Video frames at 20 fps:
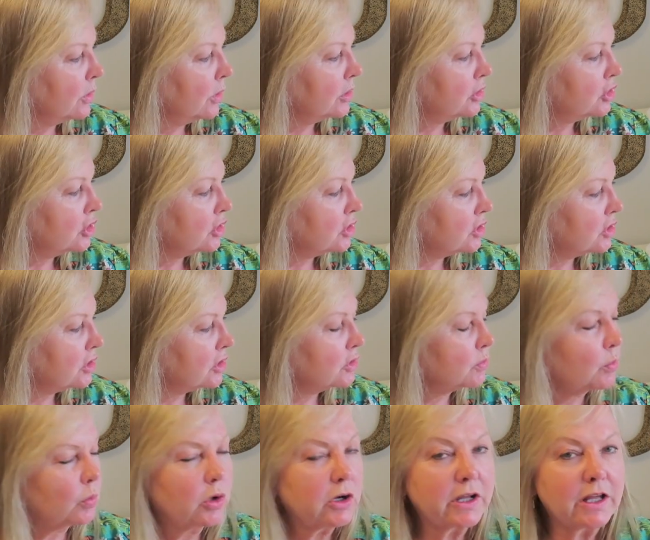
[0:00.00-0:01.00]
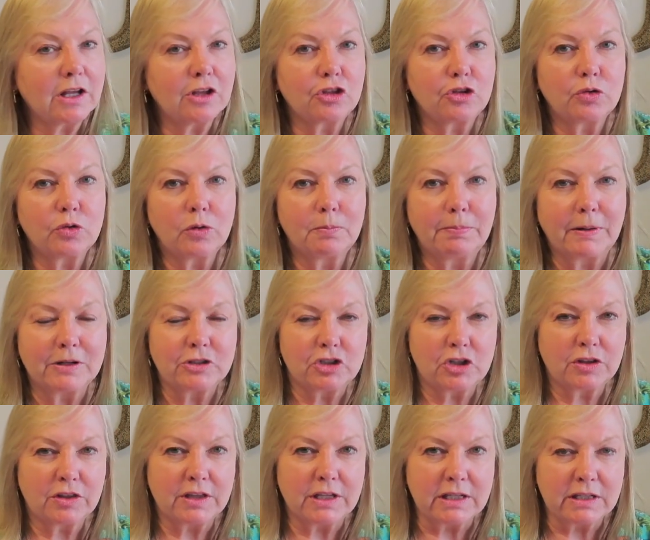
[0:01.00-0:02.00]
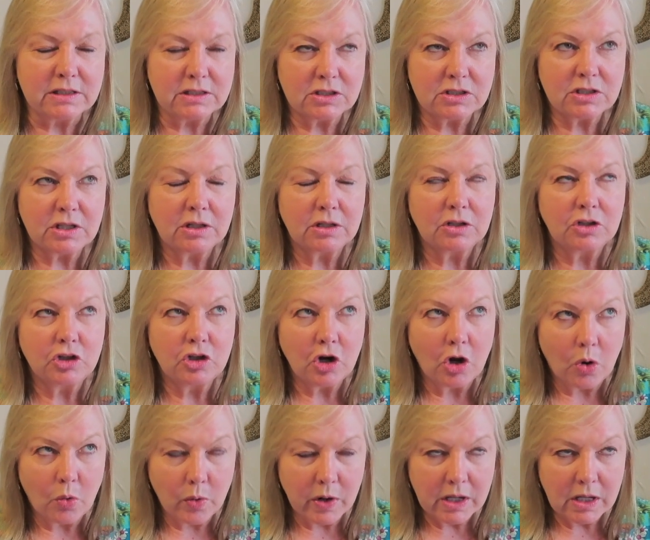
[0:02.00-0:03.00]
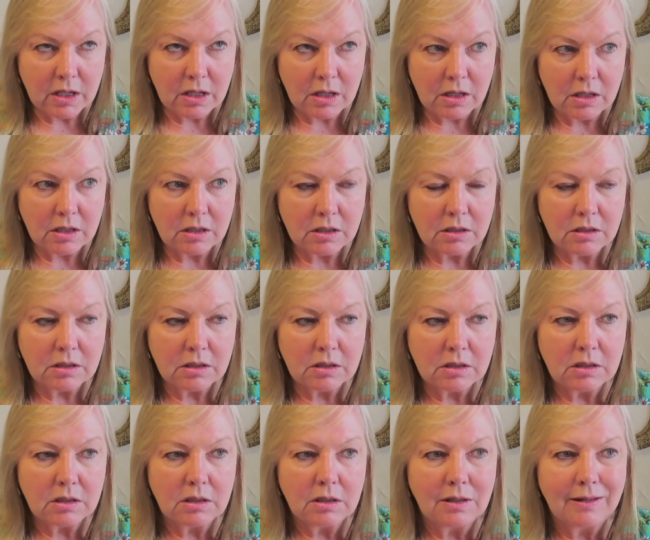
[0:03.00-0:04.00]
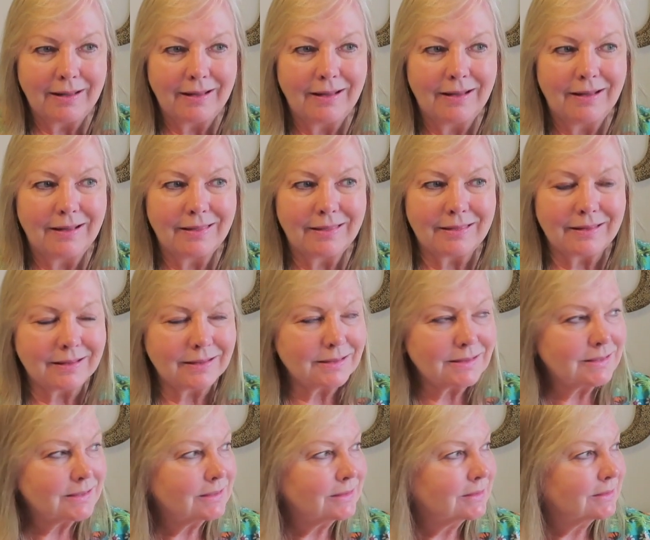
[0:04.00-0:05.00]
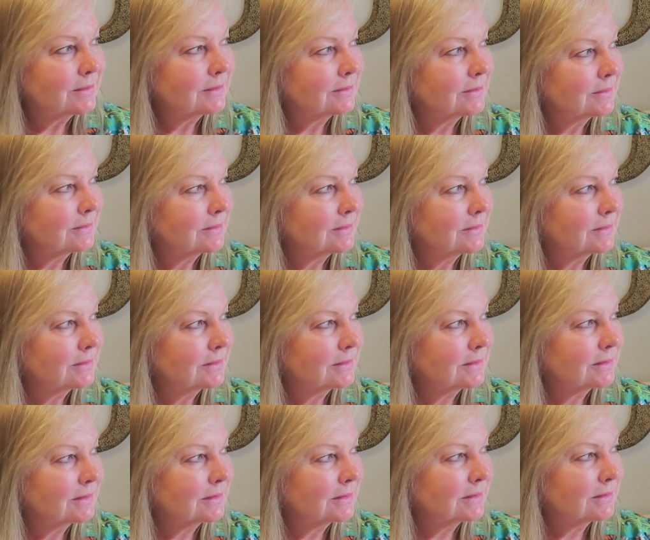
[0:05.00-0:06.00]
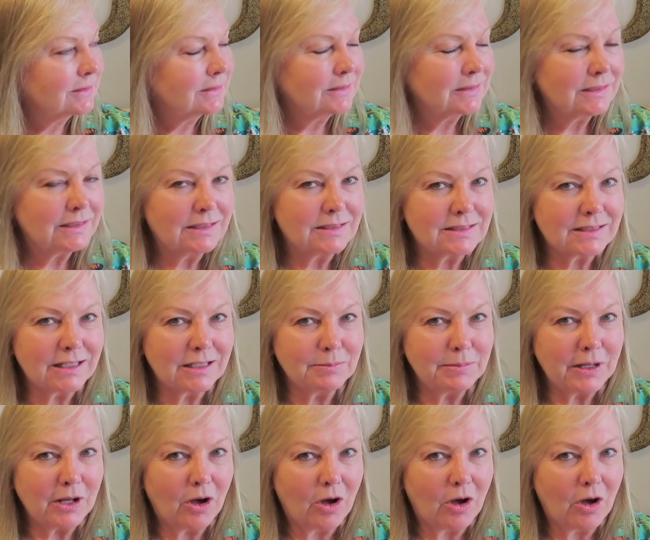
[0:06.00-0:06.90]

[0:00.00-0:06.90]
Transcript: Just working through a bunch of things, knowing that it's going to be